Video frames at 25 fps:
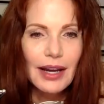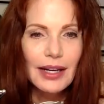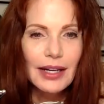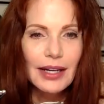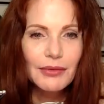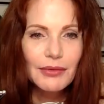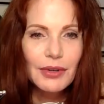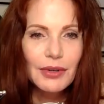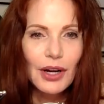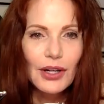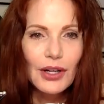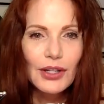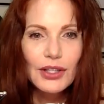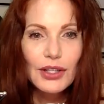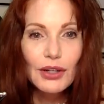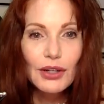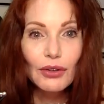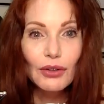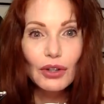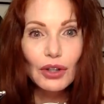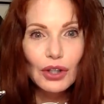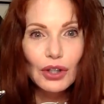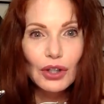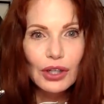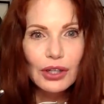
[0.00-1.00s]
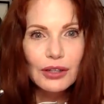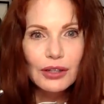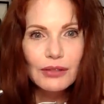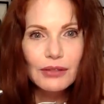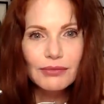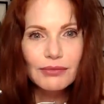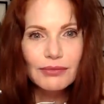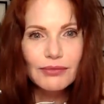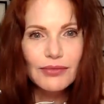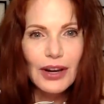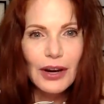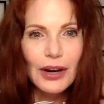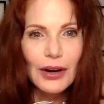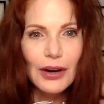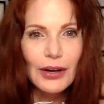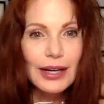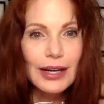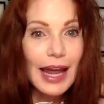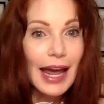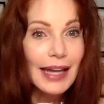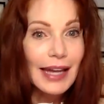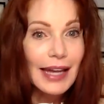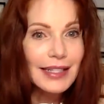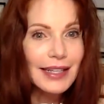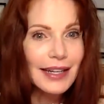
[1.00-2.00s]
and it would also look very
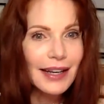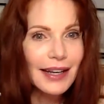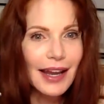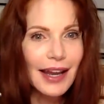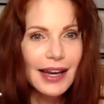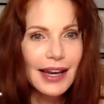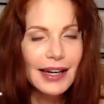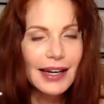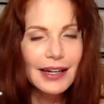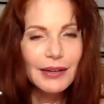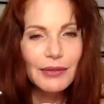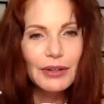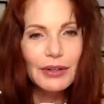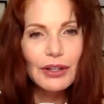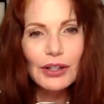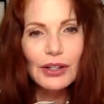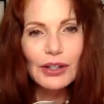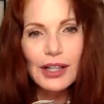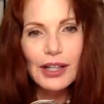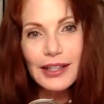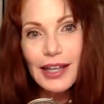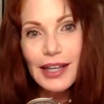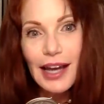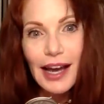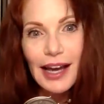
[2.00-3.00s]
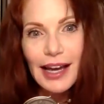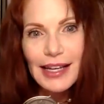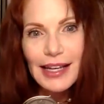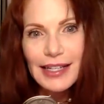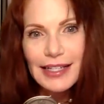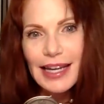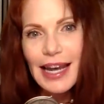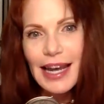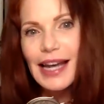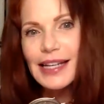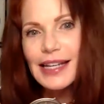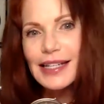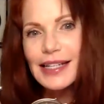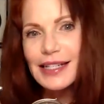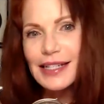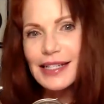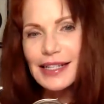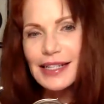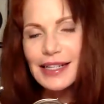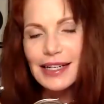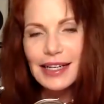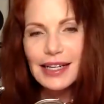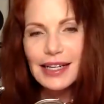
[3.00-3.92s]
NASA-like. It would look like the ISS.